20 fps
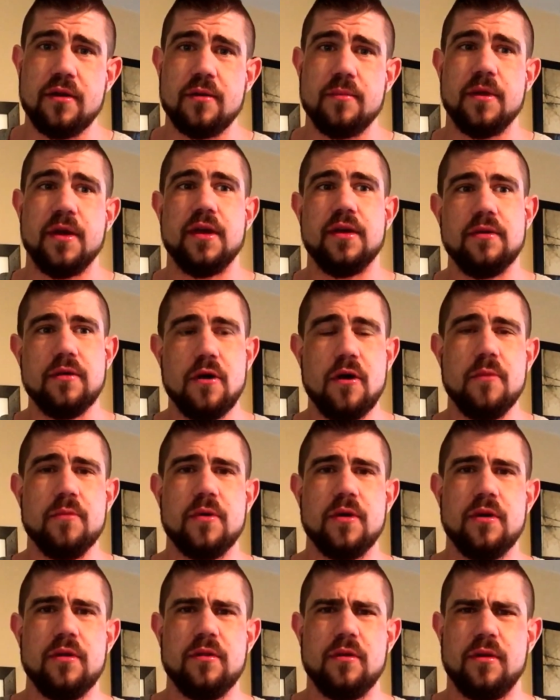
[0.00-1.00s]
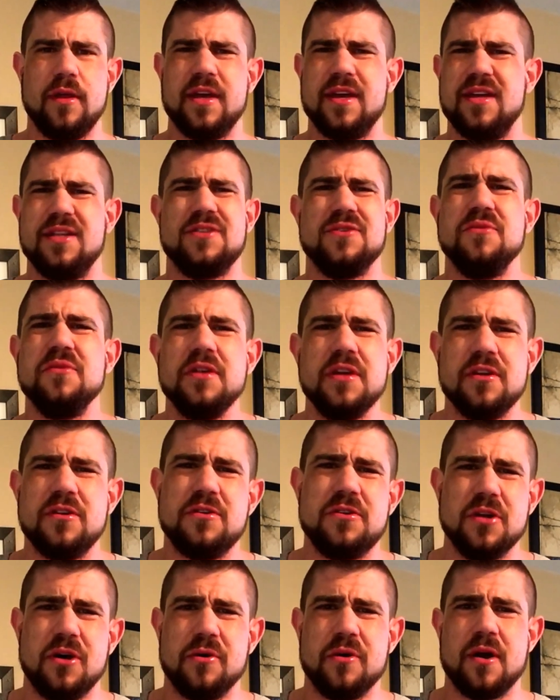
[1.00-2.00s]
And I'm like, no, I'm good. And they're like, it's only a
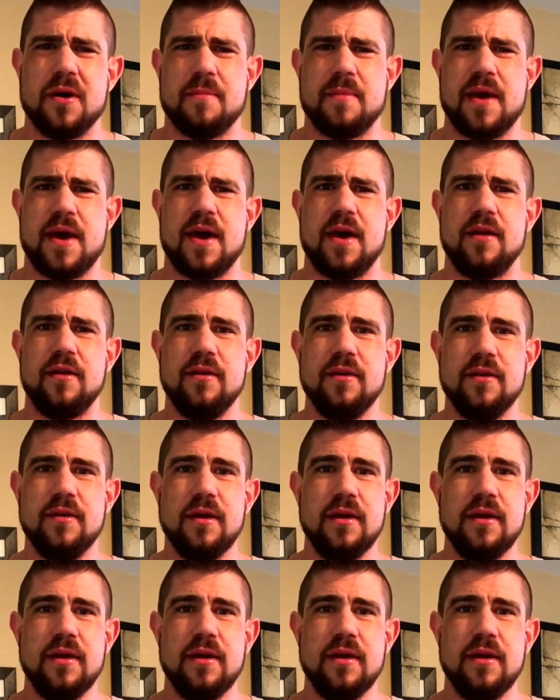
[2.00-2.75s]
donut, man.